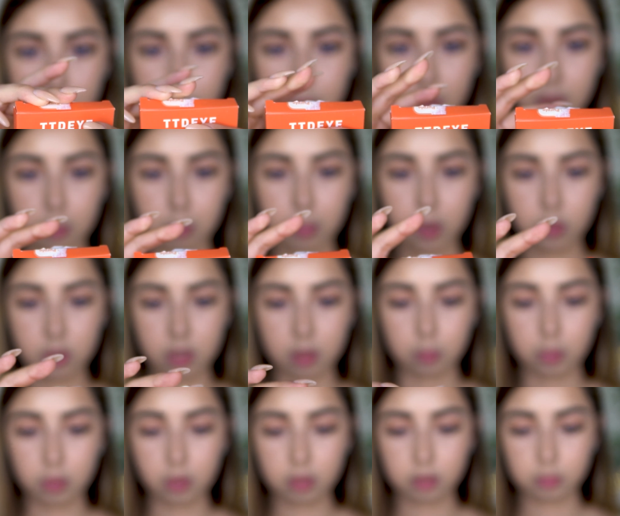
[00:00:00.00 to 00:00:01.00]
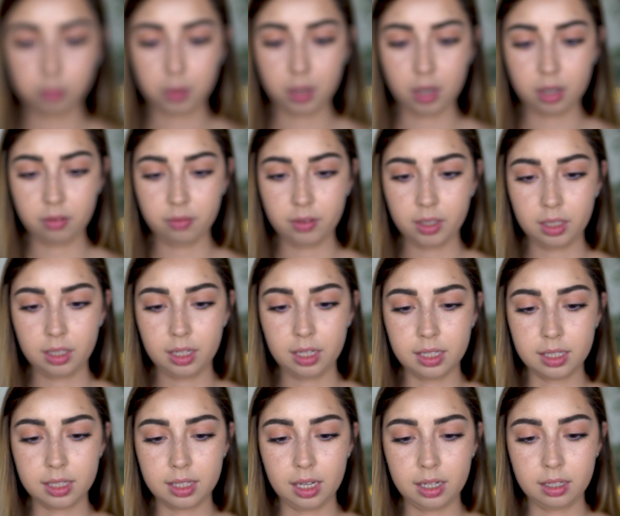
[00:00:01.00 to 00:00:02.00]
but the most important part of it
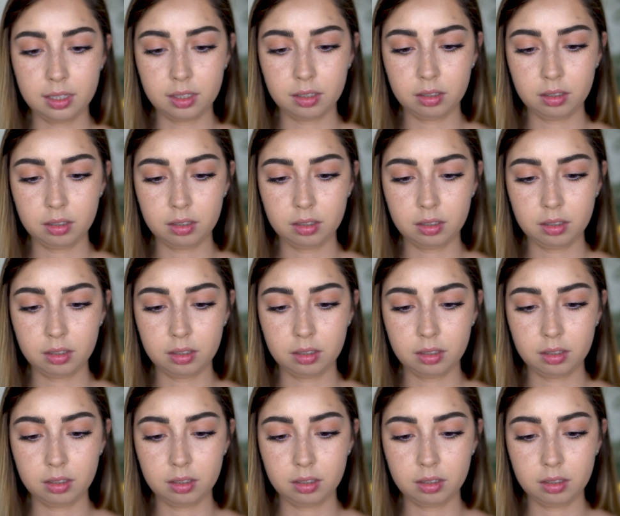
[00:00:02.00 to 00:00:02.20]
is that